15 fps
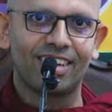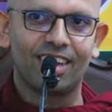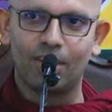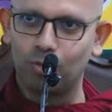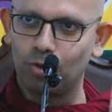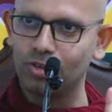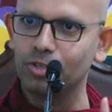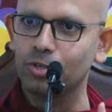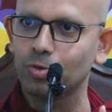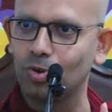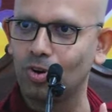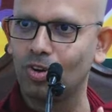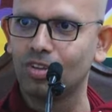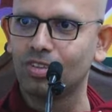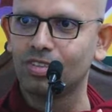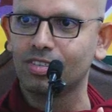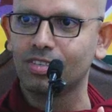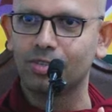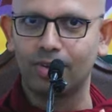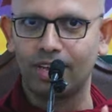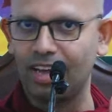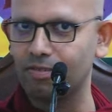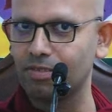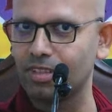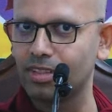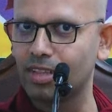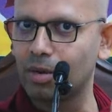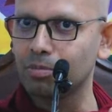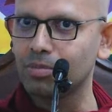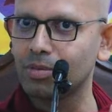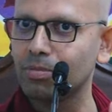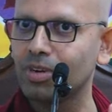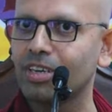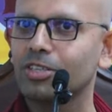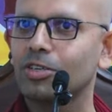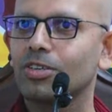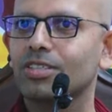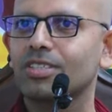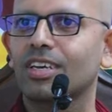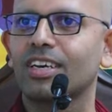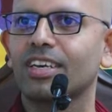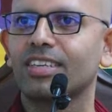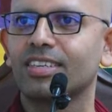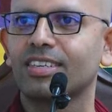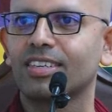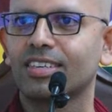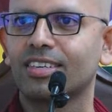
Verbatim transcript: I want you all to have the Dhamma by your side